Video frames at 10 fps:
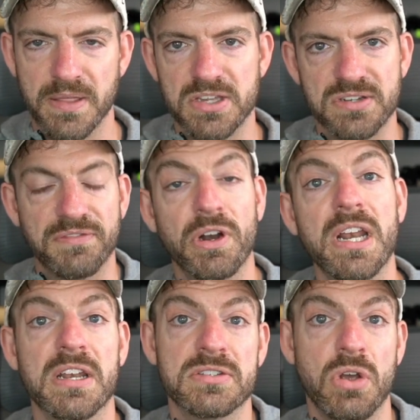is your
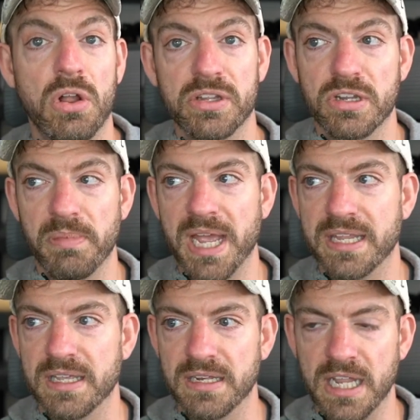front end is calling your
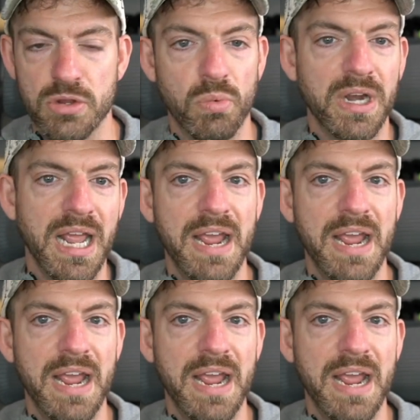back end and you want